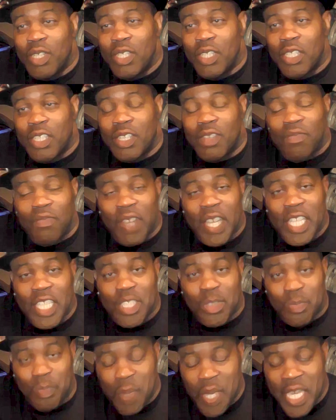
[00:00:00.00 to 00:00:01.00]
convey
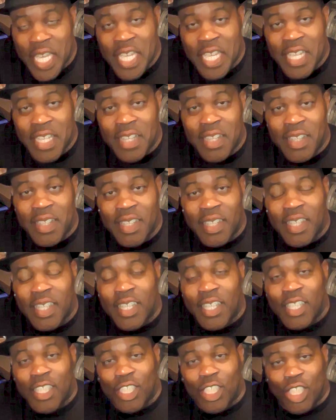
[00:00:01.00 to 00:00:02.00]
speed
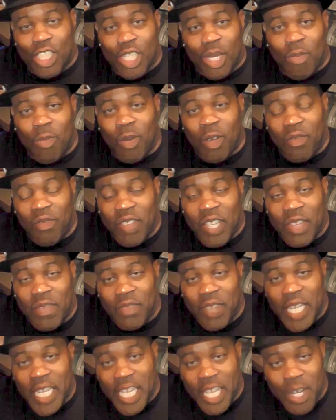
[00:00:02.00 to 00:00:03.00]
to someone via
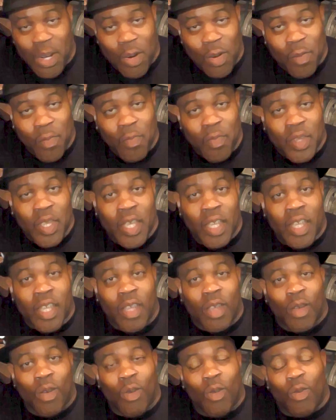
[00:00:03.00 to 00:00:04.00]
video,
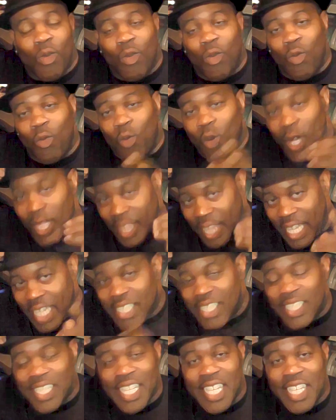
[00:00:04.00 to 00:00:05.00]
what they
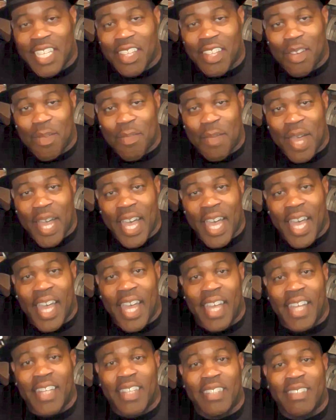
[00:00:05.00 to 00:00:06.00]
see in their
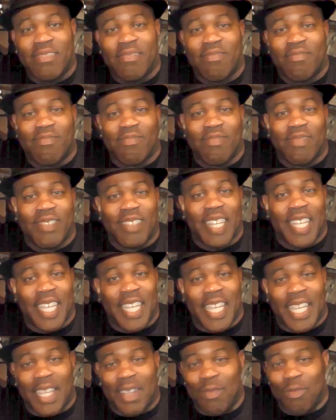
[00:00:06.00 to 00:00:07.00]
mind
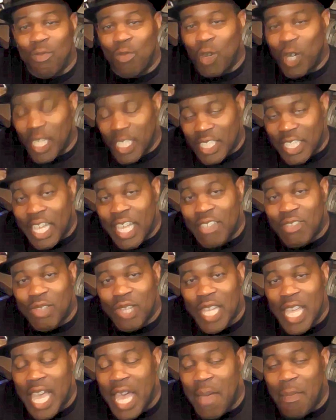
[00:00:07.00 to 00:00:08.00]
and what is
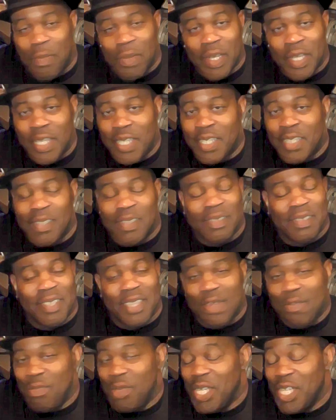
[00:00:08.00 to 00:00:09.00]
actually happening
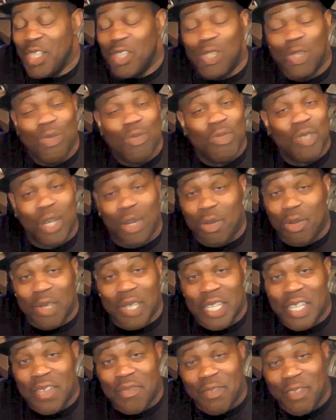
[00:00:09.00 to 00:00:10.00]
can be two totally
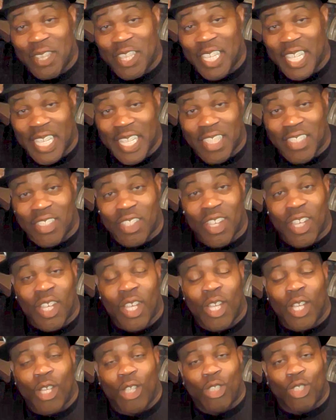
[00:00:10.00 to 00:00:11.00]
different things.
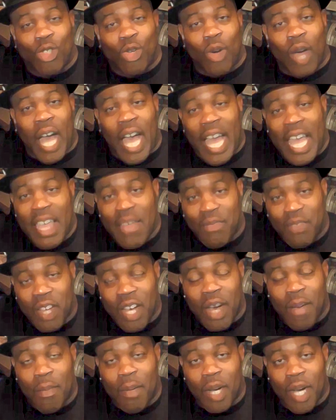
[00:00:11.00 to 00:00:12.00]
So I have
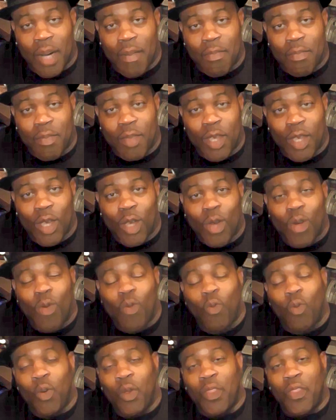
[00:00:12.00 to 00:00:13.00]
come up
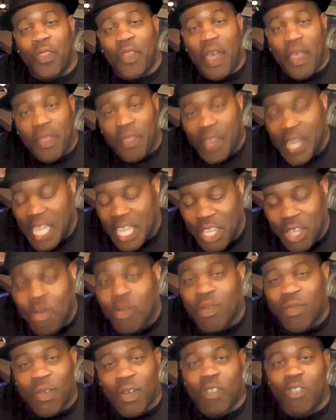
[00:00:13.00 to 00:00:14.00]
with the
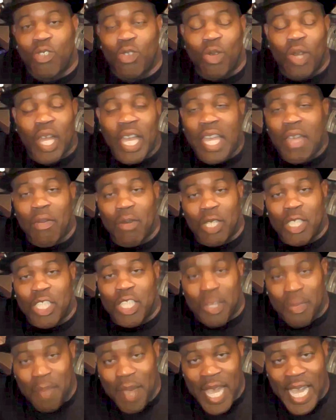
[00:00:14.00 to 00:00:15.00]
universal language
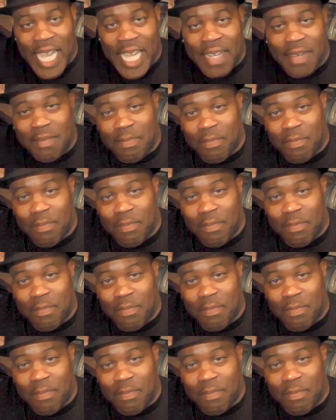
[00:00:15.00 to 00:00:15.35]
to man,